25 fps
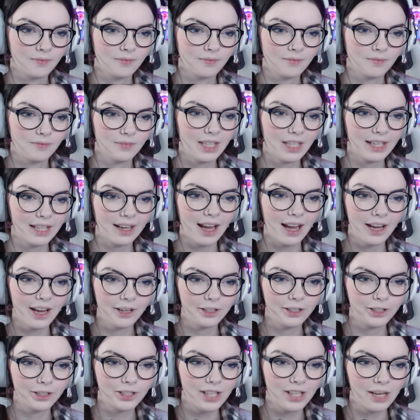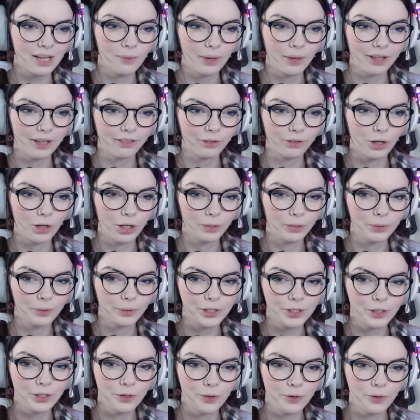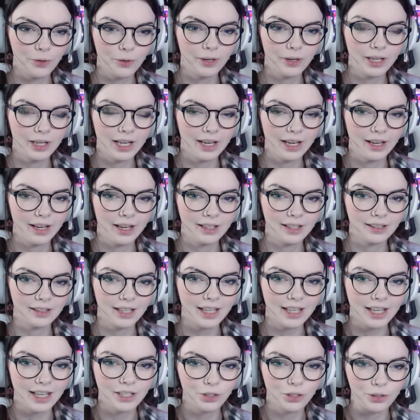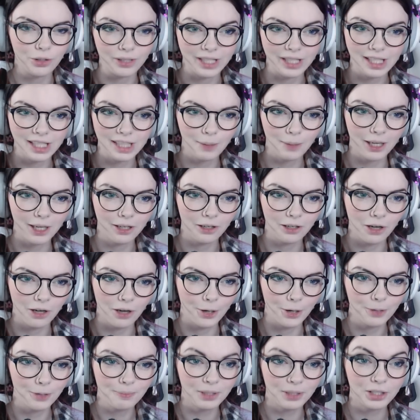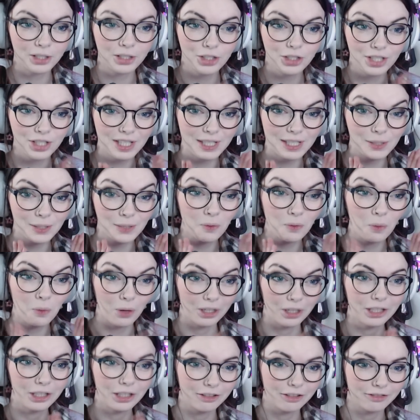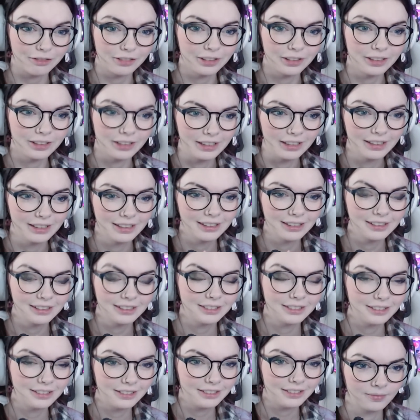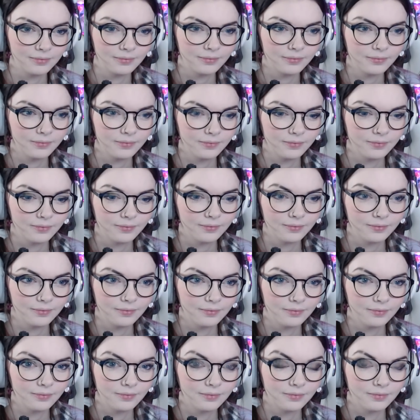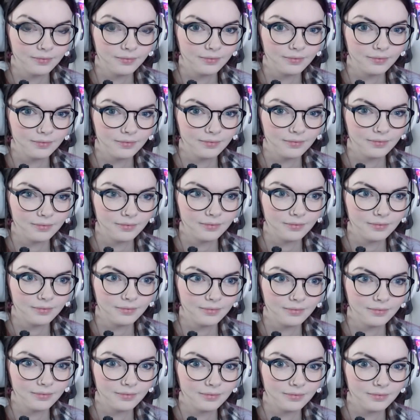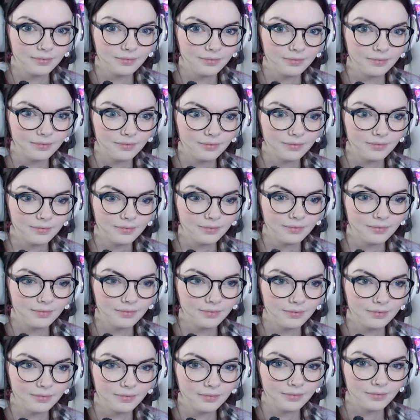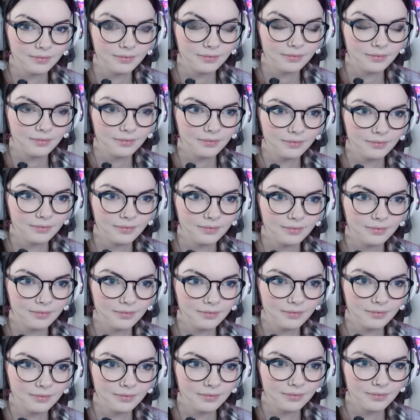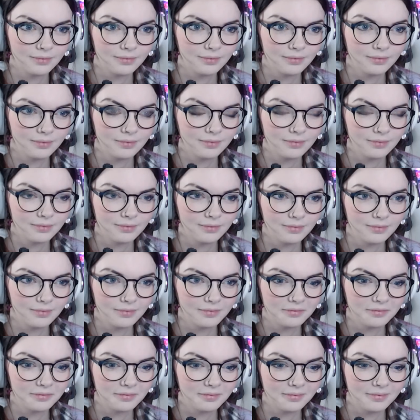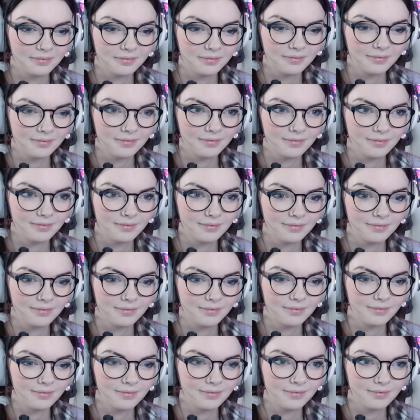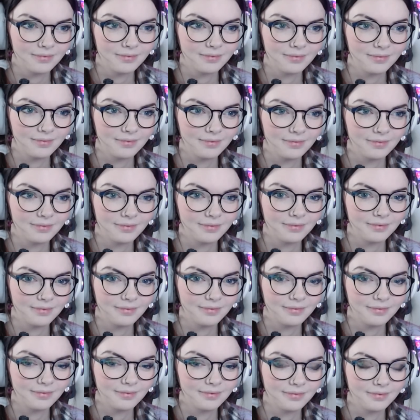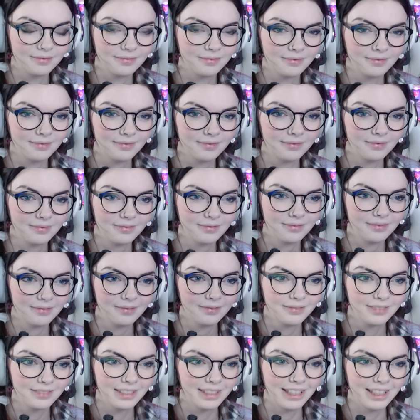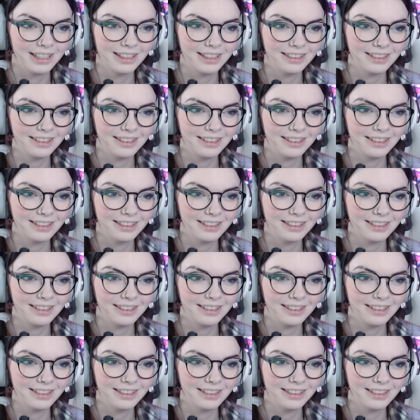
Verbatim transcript: Like, I understand why Thrawn was so like intrigued by her art because she is wonderful. You hear that? I don't hear. It. Wait, yeah. What is that? This way. Yeah.